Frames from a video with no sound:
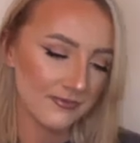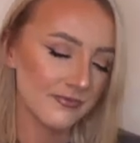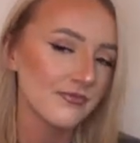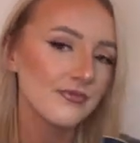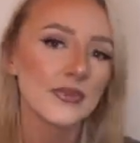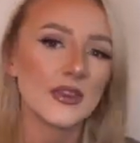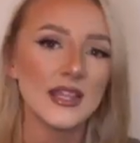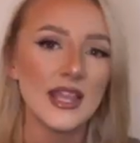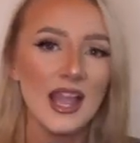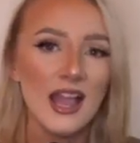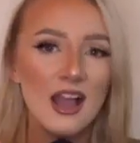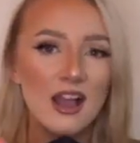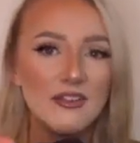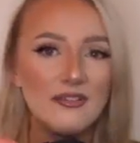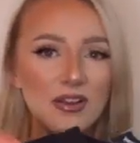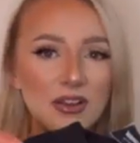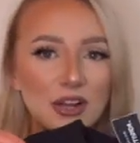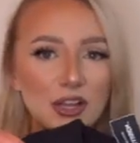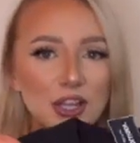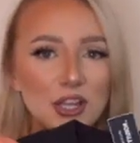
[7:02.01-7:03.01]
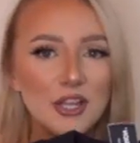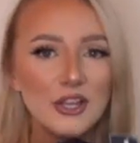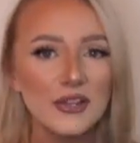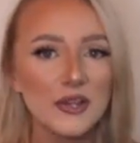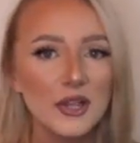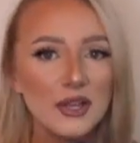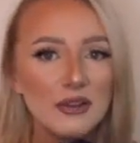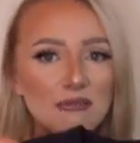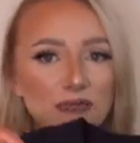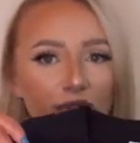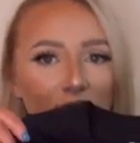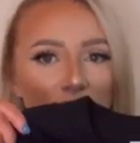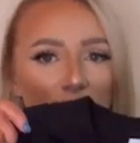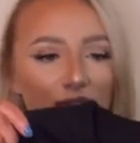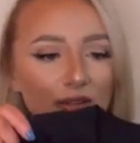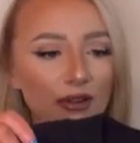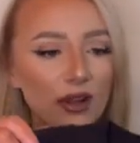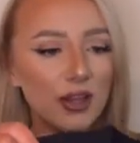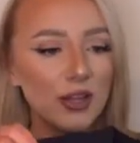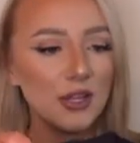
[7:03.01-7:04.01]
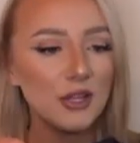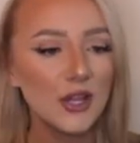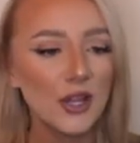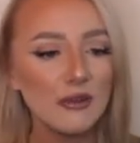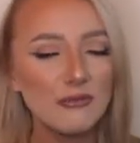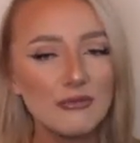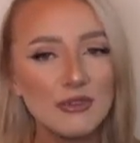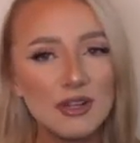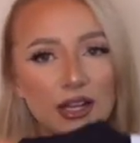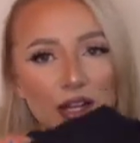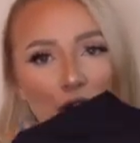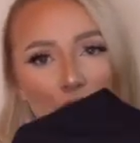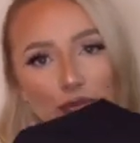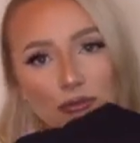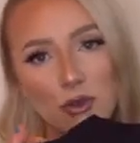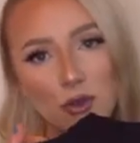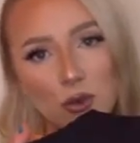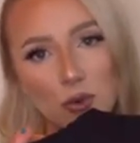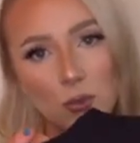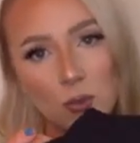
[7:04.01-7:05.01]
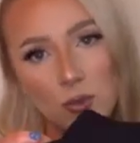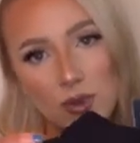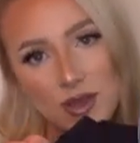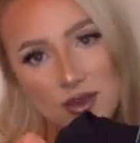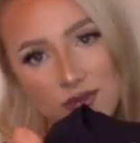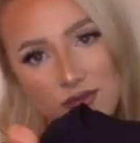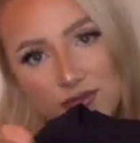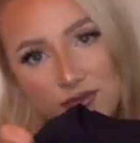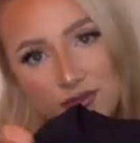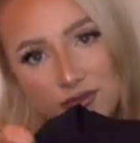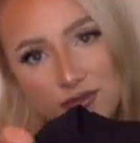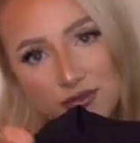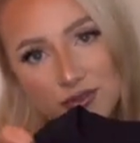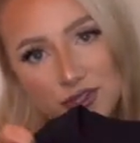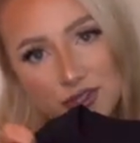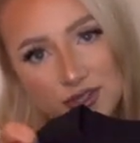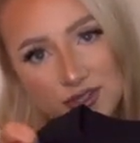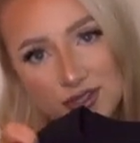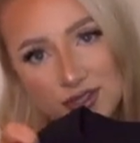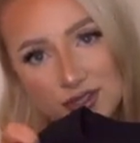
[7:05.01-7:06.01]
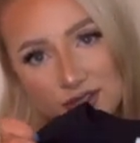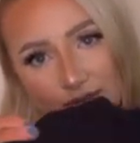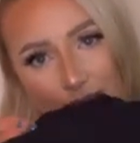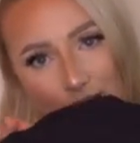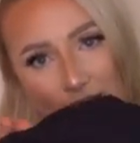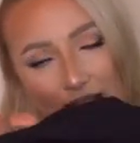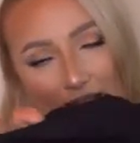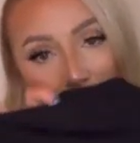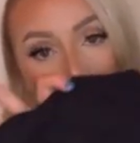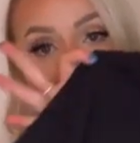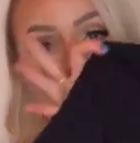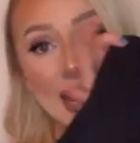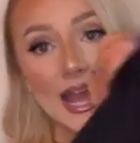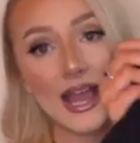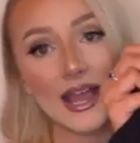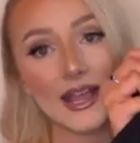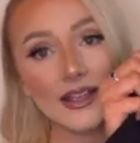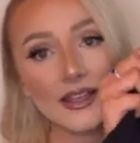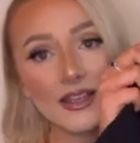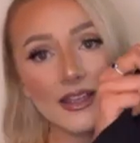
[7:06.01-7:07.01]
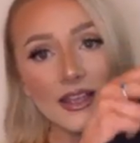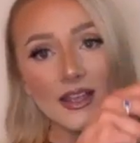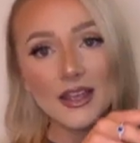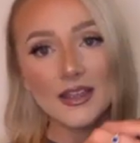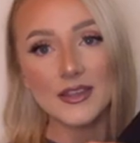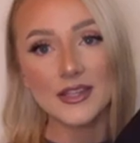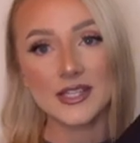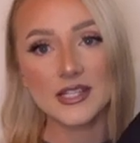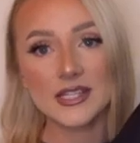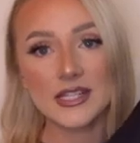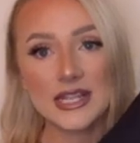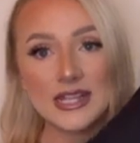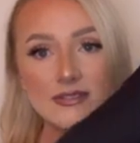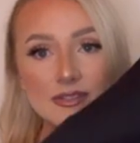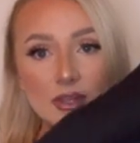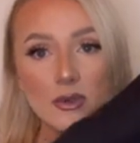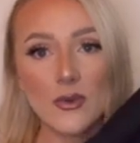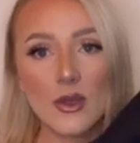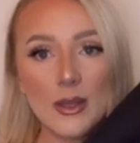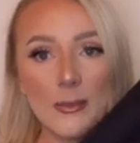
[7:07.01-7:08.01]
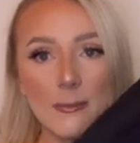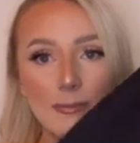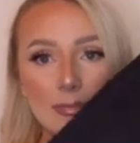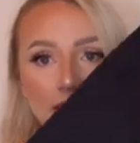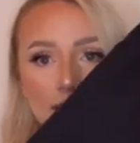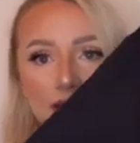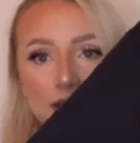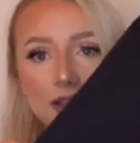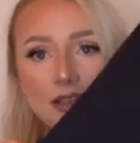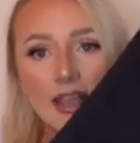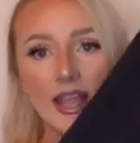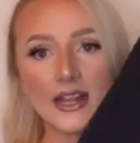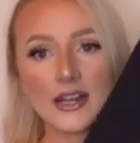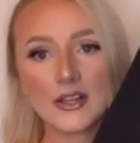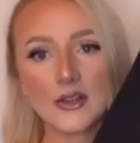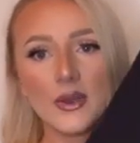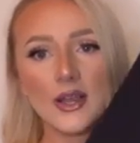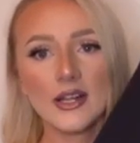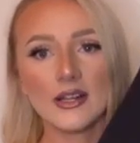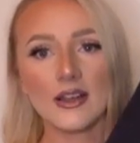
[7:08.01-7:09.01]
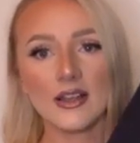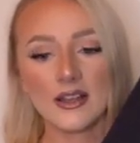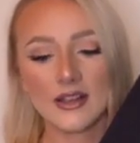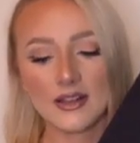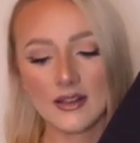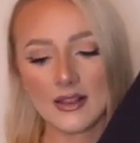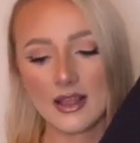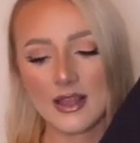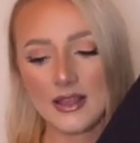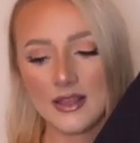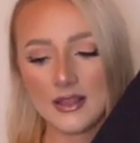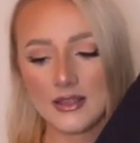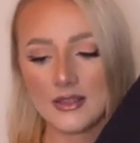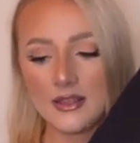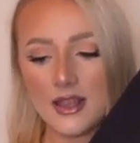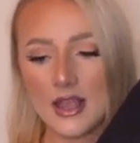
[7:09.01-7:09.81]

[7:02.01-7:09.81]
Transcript: yeah, I felt like you couldn't really go wrong with just plain black. The sleeves are quite big and I quite like that.